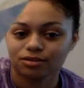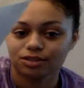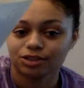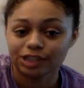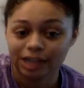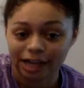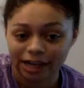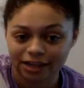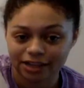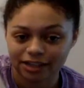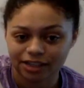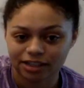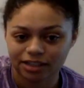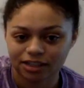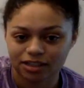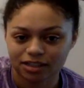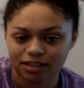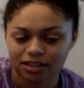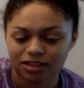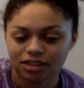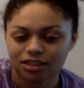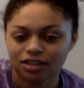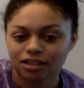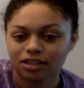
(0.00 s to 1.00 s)

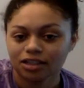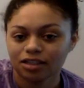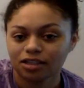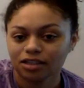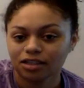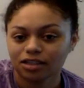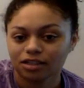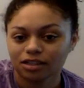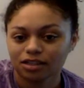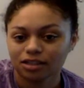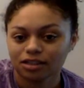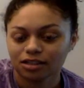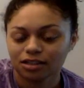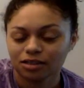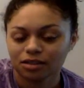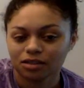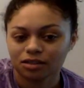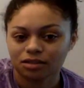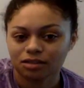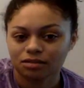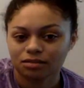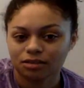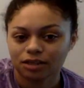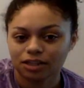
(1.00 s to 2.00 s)
Jackie
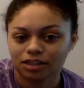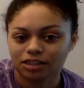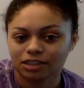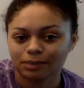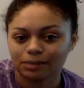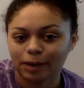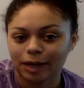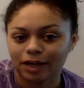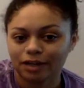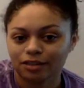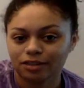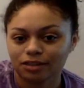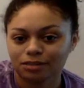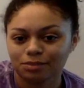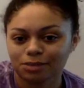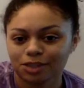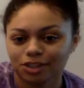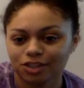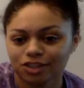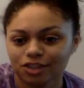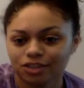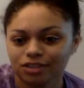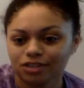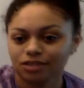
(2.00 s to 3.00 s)
inspired this
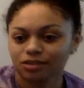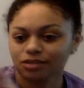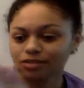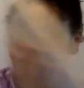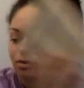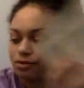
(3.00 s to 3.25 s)
purchase.